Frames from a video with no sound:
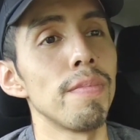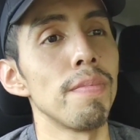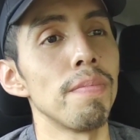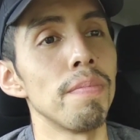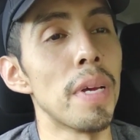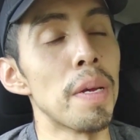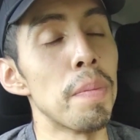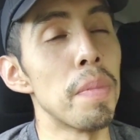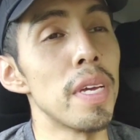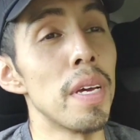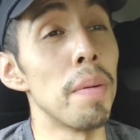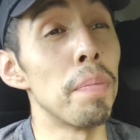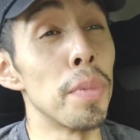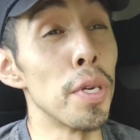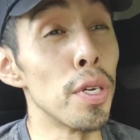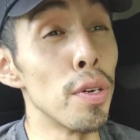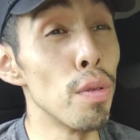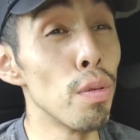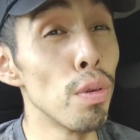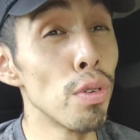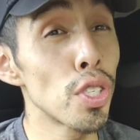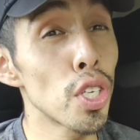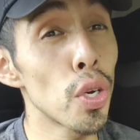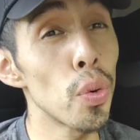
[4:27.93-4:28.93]
maybe
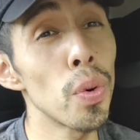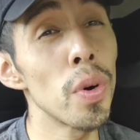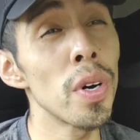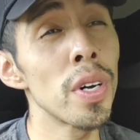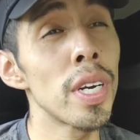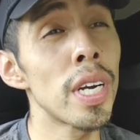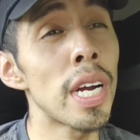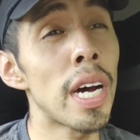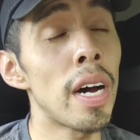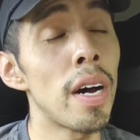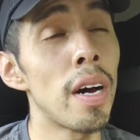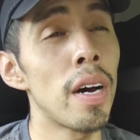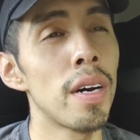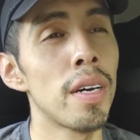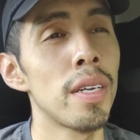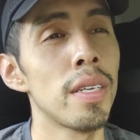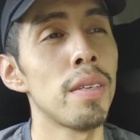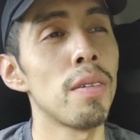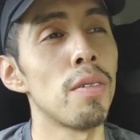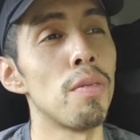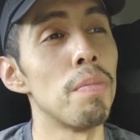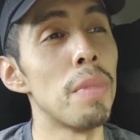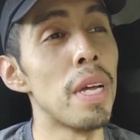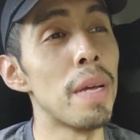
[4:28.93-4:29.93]
abuse going on.
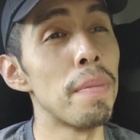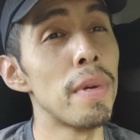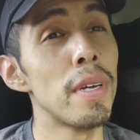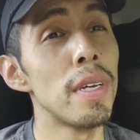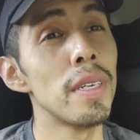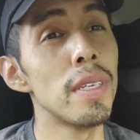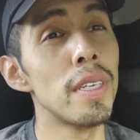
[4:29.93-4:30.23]
Maybe